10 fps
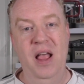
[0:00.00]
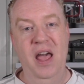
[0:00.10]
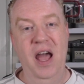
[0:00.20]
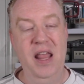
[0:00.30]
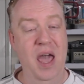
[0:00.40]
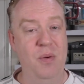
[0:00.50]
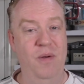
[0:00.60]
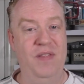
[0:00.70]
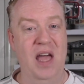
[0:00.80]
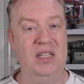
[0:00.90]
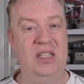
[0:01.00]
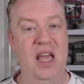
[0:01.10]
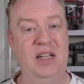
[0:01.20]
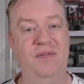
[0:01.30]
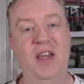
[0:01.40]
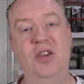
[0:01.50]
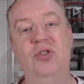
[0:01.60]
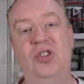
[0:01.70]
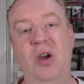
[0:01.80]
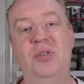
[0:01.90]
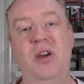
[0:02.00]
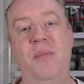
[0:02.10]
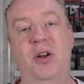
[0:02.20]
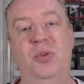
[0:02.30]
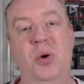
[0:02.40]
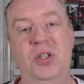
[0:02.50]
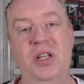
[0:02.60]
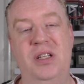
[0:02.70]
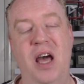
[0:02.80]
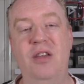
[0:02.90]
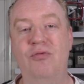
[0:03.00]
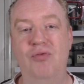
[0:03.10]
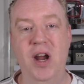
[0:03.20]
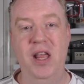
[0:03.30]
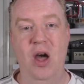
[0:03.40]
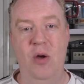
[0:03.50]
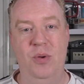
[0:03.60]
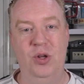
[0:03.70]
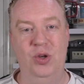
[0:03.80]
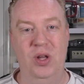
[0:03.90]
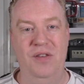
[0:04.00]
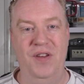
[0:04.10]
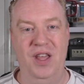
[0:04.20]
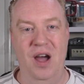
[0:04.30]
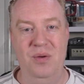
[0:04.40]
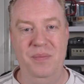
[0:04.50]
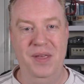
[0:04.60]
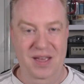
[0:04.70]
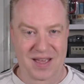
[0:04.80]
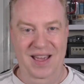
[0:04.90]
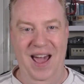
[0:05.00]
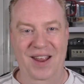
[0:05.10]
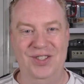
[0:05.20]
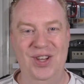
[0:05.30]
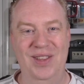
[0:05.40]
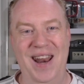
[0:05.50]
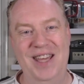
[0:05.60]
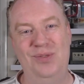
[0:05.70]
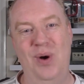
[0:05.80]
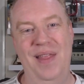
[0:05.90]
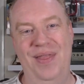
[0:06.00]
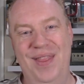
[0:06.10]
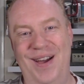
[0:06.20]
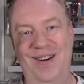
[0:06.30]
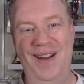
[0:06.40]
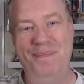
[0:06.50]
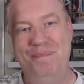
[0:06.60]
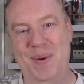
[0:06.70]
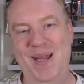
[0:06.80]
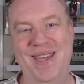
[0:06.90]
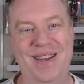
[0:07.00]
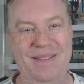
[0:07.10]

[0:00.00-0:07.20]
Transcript: And yeah, with that said, thank you so much for watching today. Really hope you enjoyed the video, and I'll see you on the next one. All right, bye.